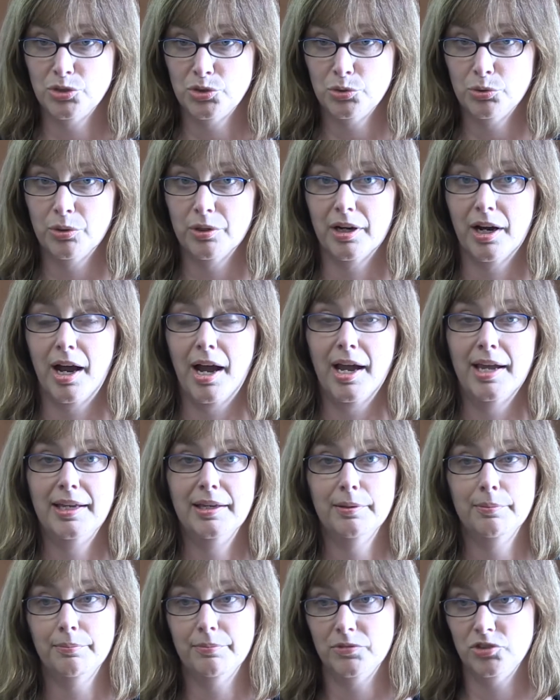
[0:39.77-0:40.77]
Sure, I
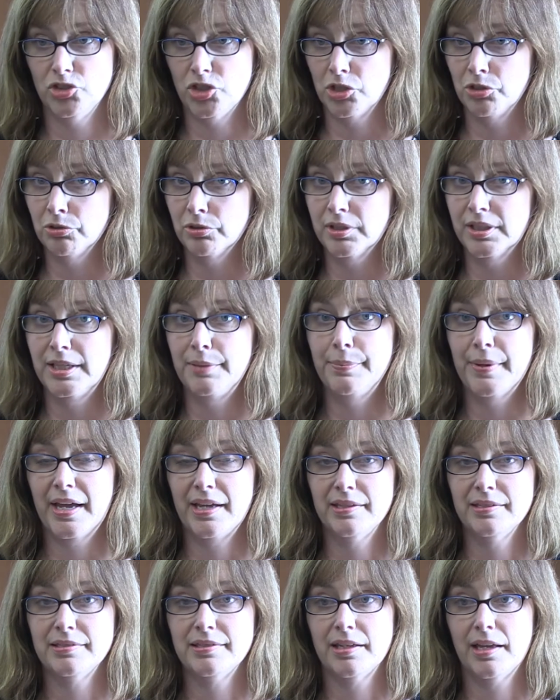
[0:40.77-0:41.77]
am generally
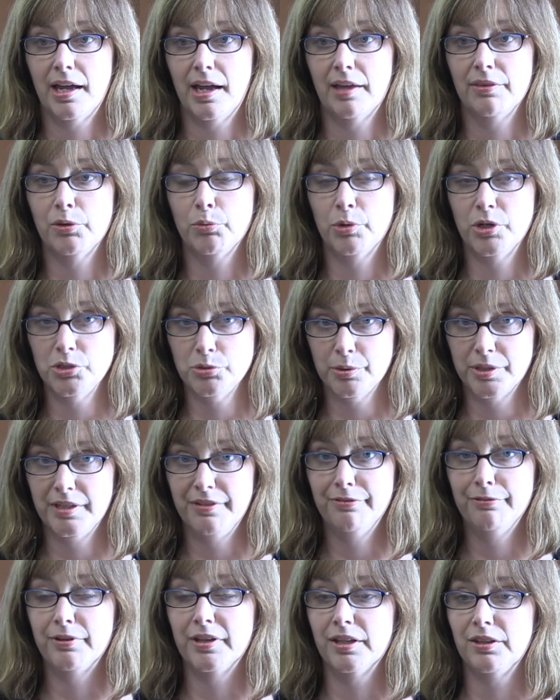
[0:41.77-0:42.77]
based at the
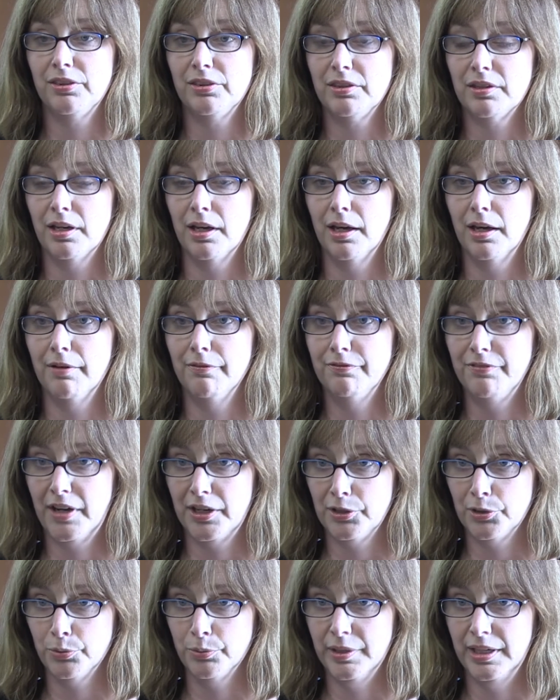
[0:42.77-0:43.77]
125th um,
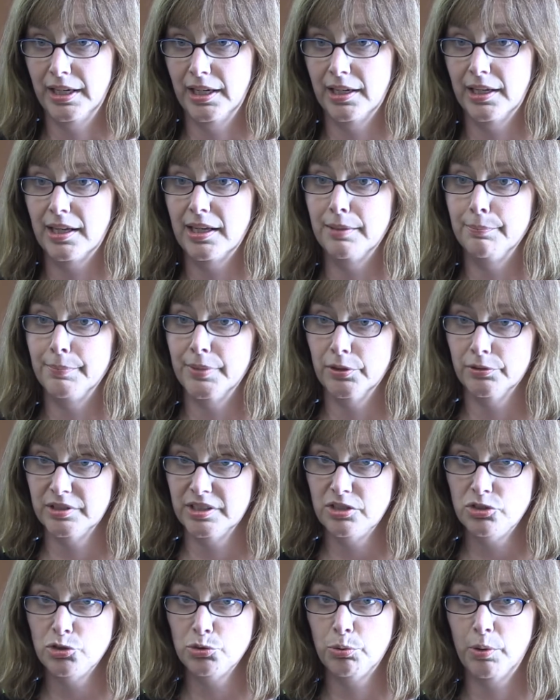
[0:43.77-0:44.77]
Fighter Wing in
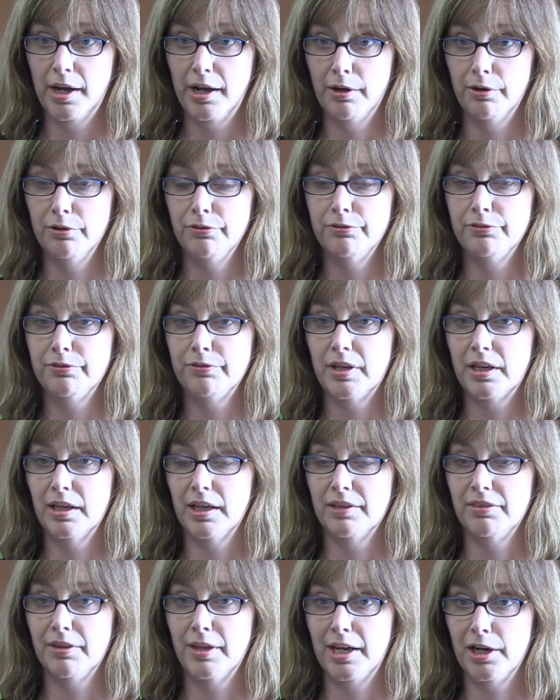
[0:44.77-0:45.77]
Building 12
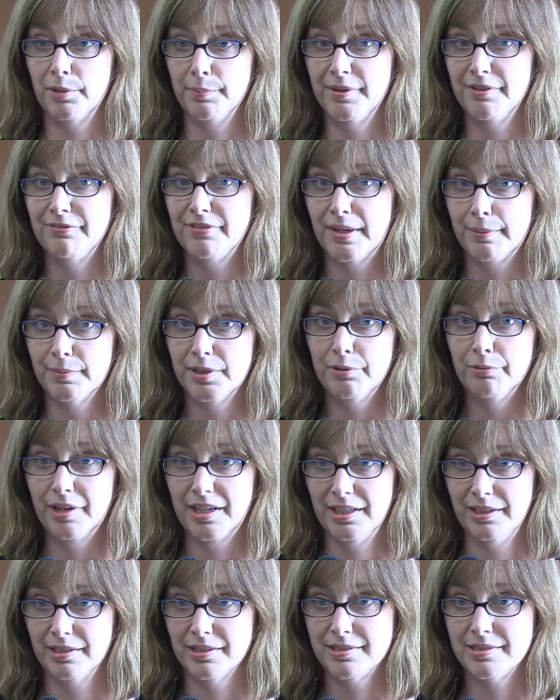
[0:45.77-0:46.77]
at the Airman Family
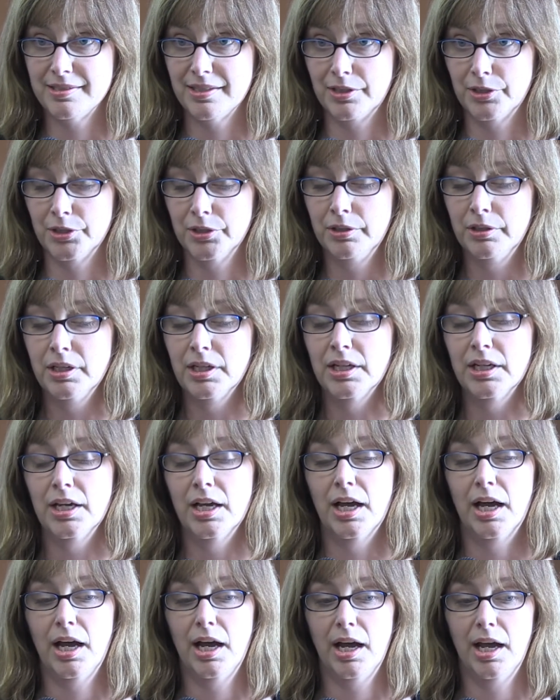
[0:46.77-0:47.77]
Readiness Center.
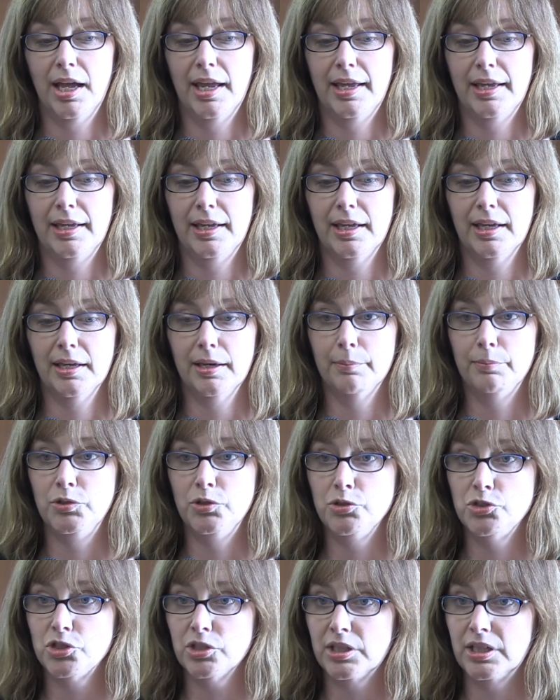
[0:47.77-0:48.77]
I am
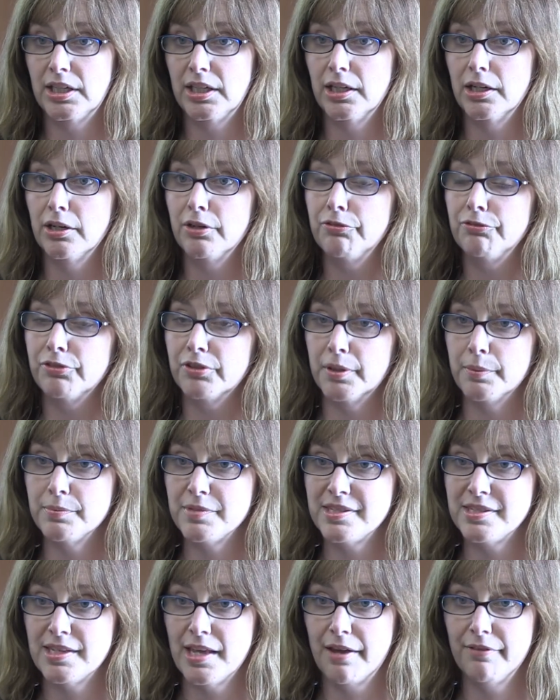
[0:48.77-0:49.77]
usually here from
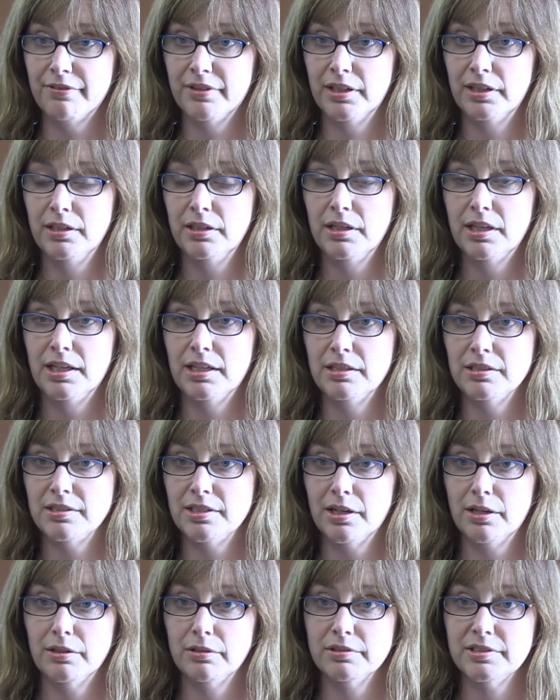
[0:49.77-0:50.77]
7
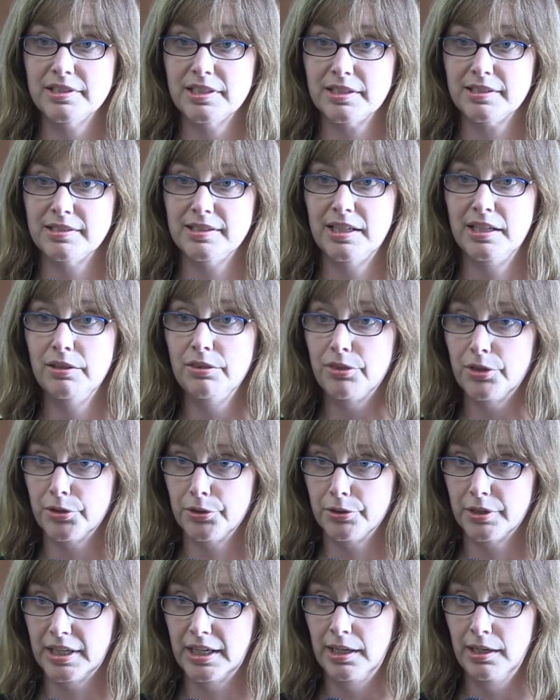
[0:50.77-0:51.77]
until
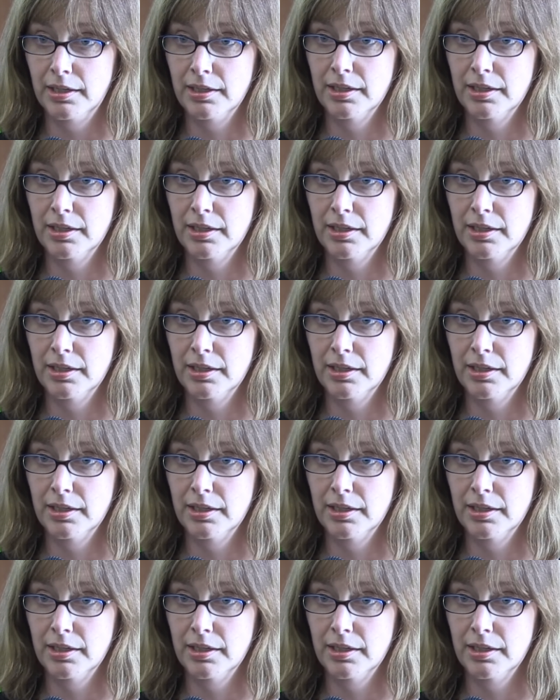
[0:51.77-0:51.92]
1630.